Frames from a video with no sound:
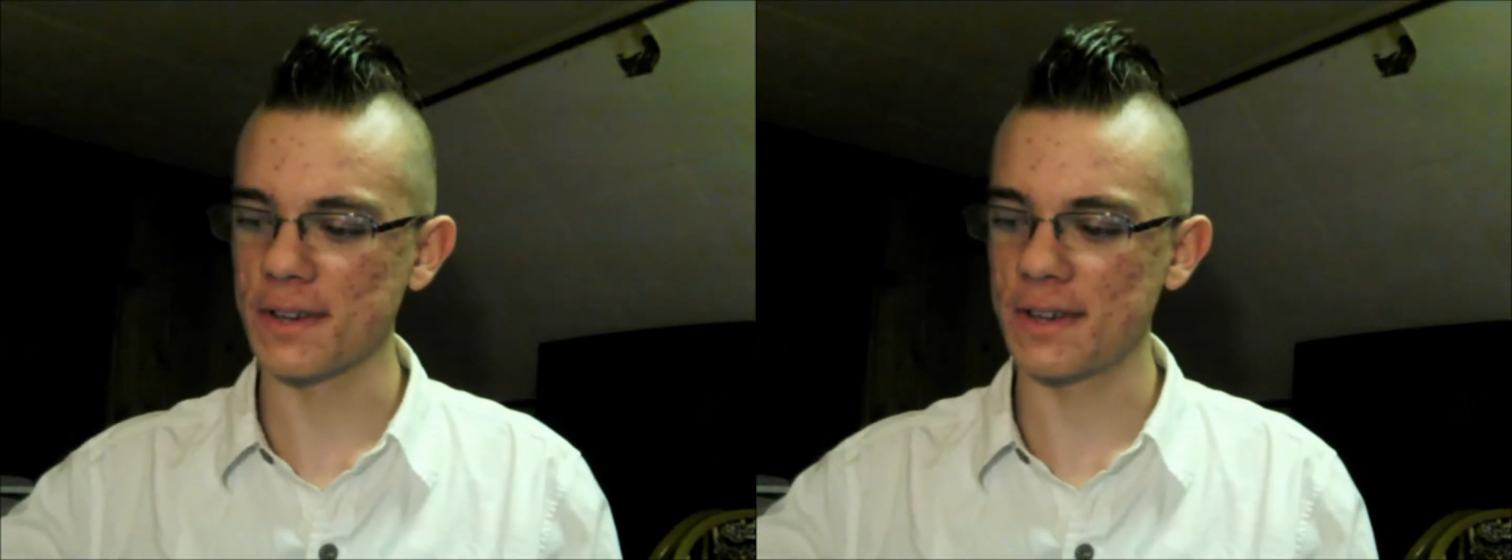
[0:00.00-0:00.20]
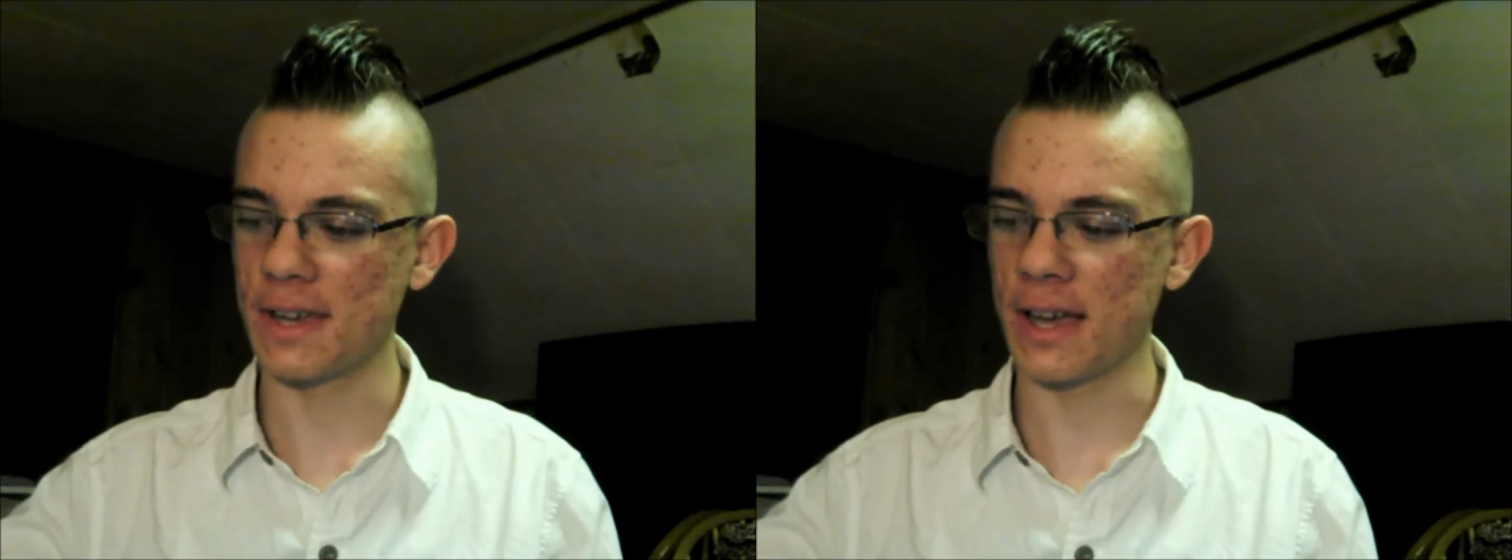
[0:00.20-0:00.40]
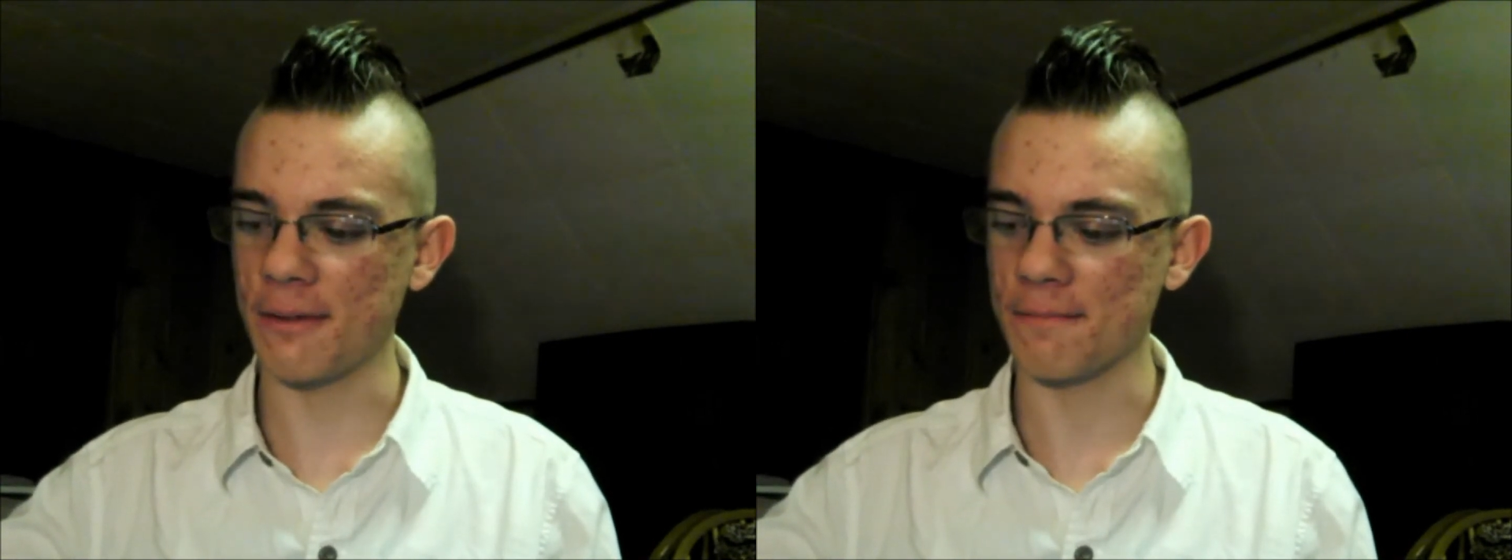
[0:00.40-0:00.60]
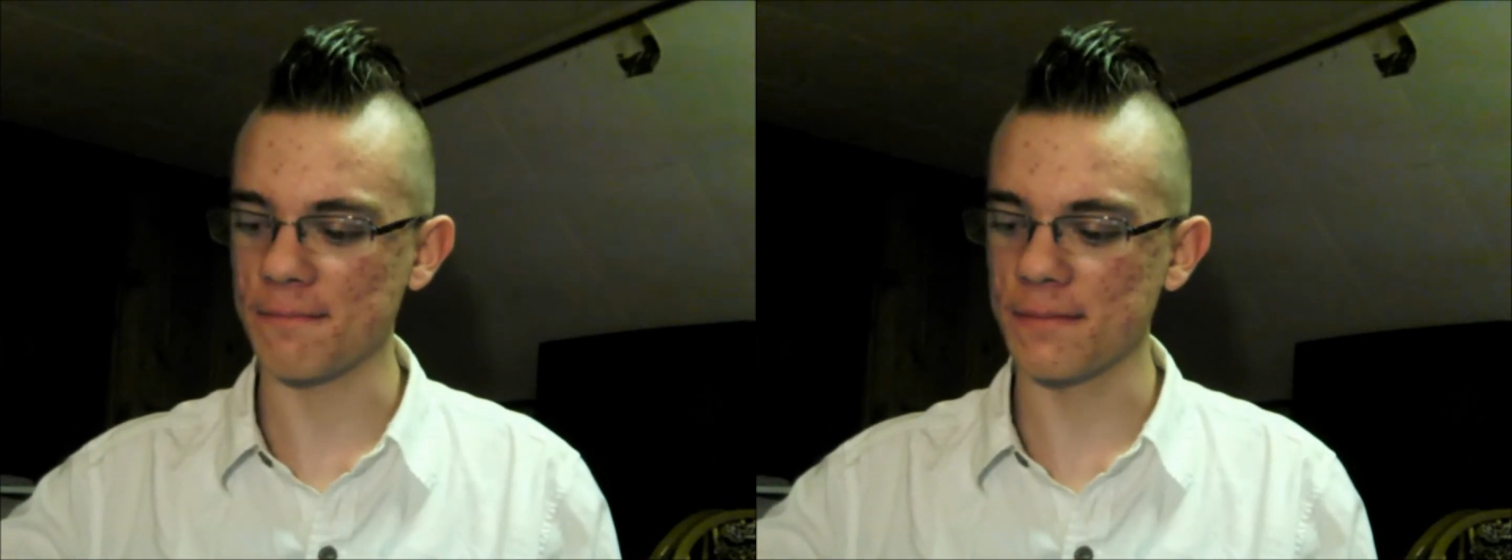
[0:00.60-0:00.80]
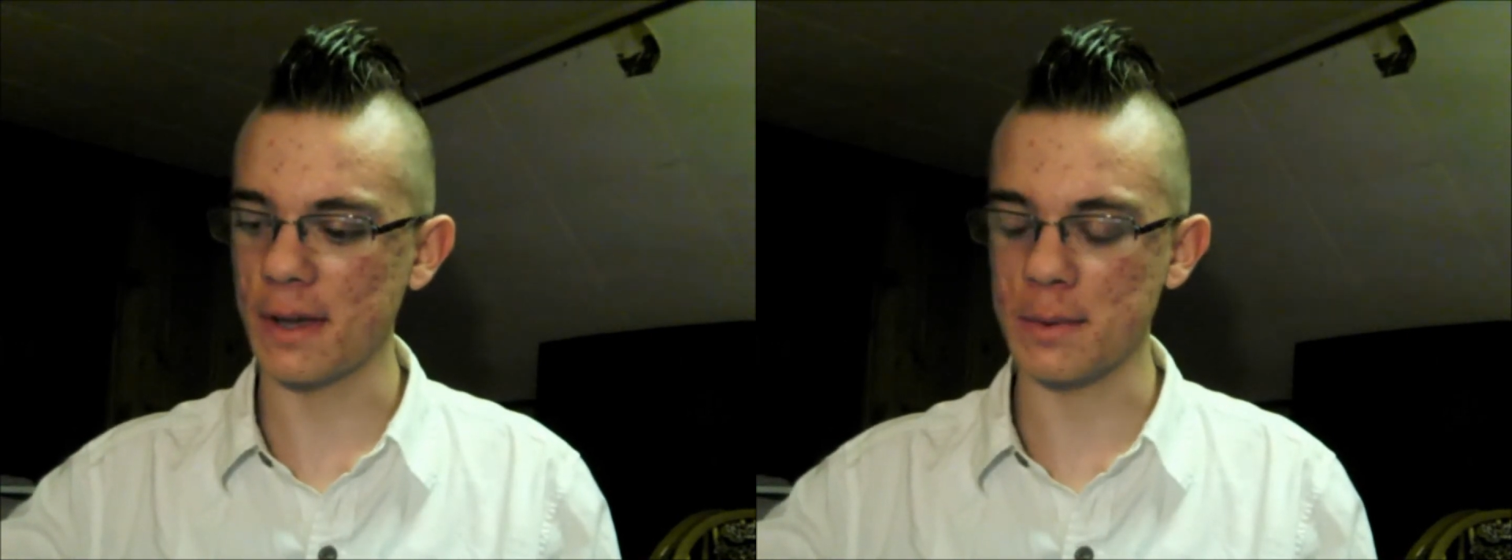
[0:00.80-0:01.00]
Yeah,
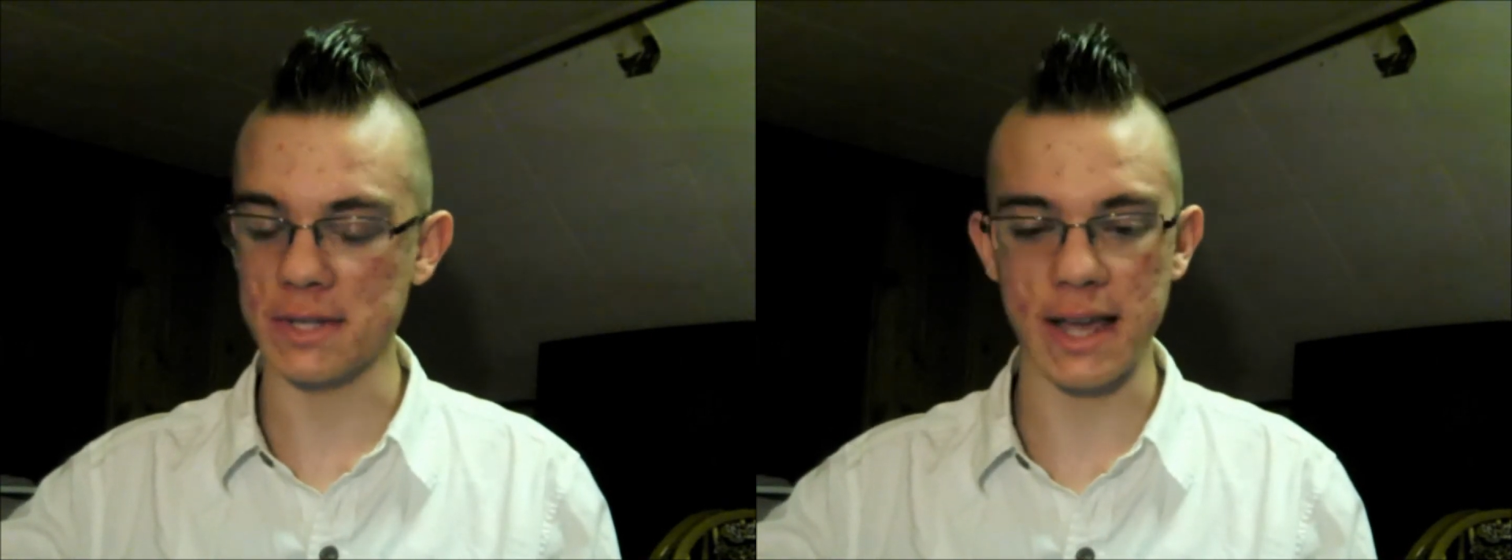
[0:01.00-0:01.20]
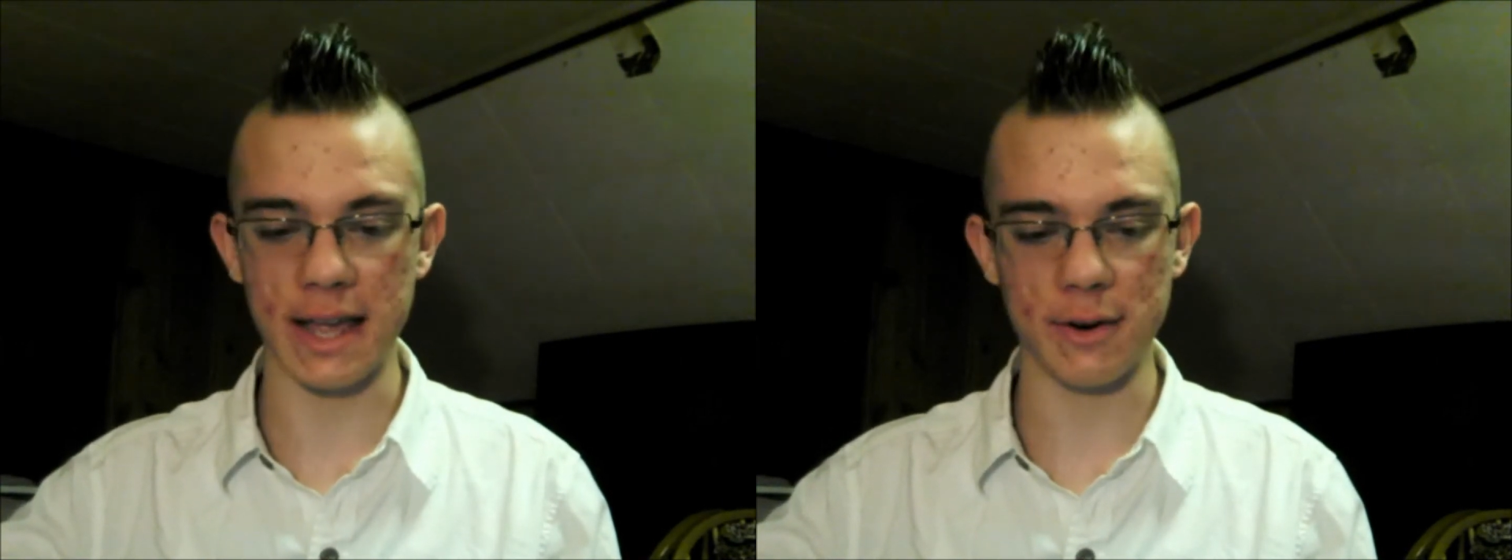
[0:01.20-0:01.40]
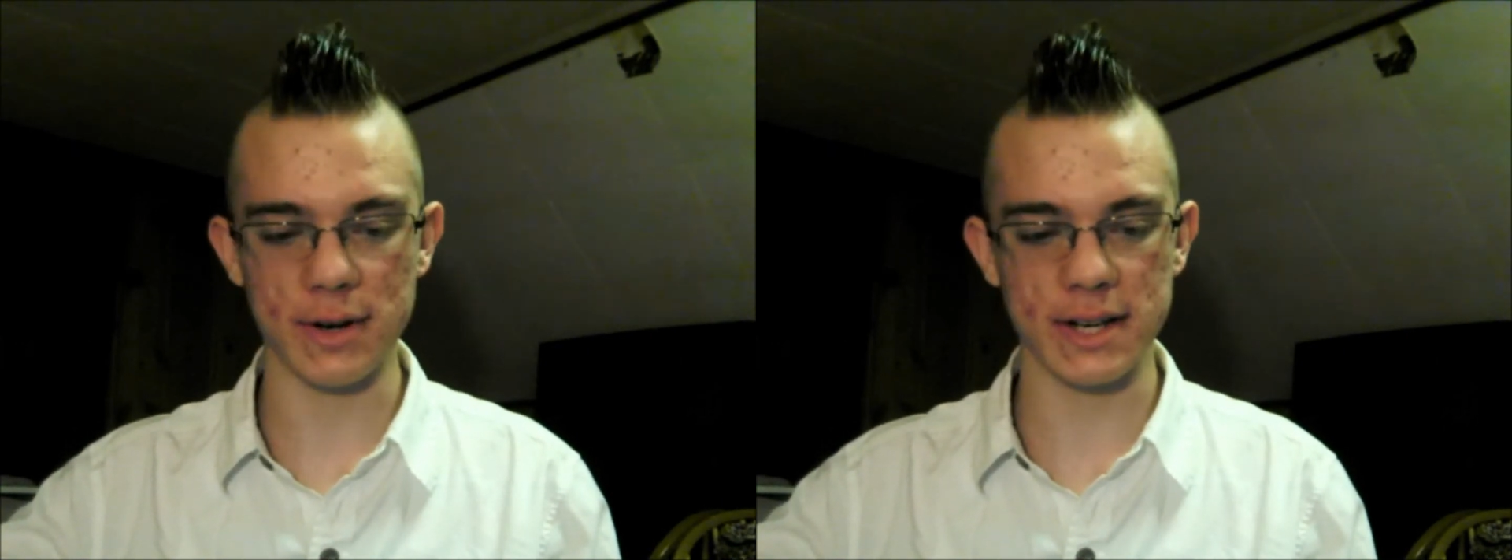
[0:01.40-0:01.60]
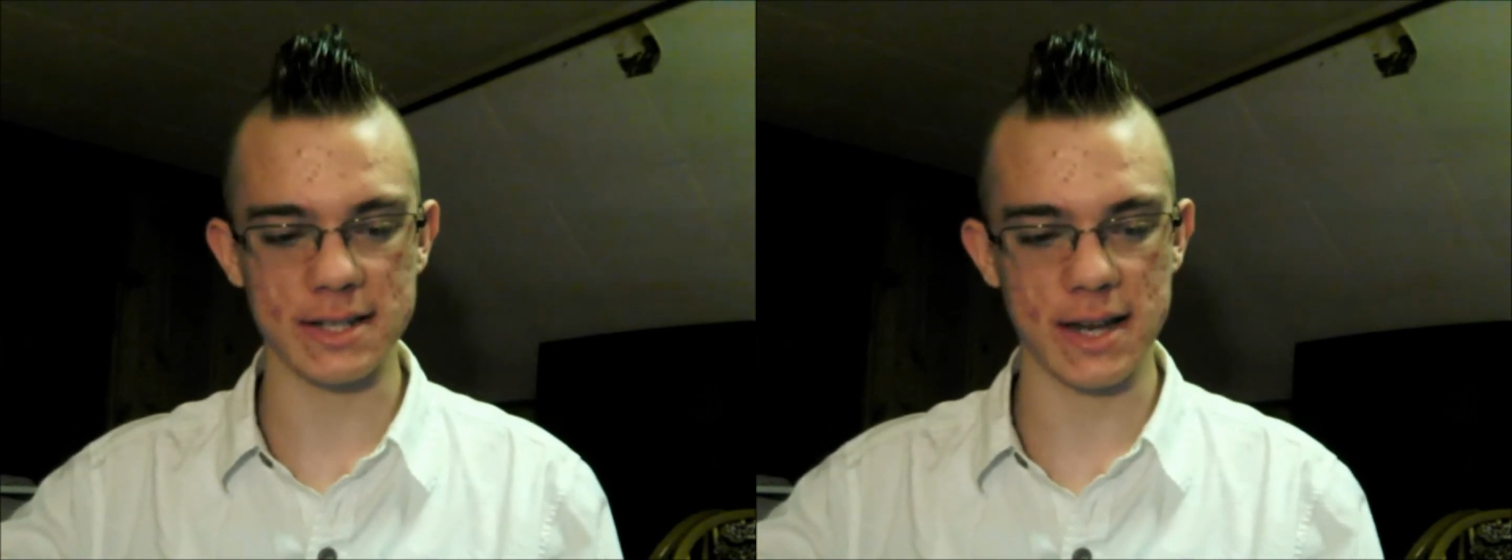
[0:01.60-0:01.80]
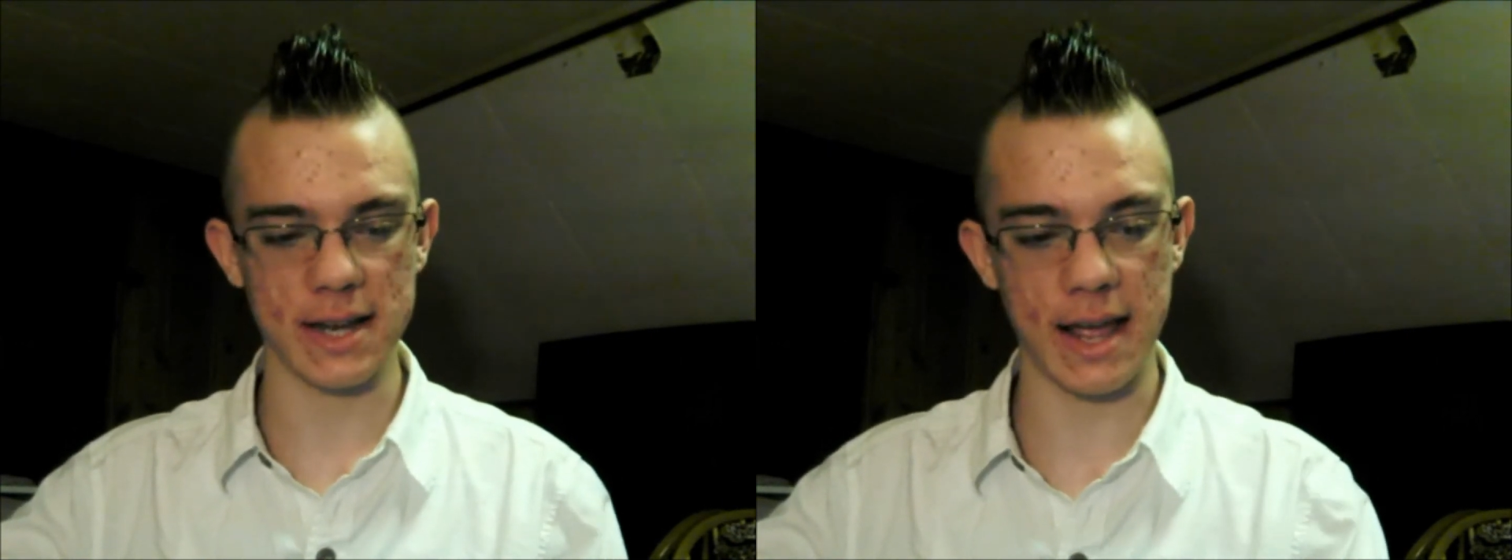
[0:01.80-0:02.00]
it was gangrenous,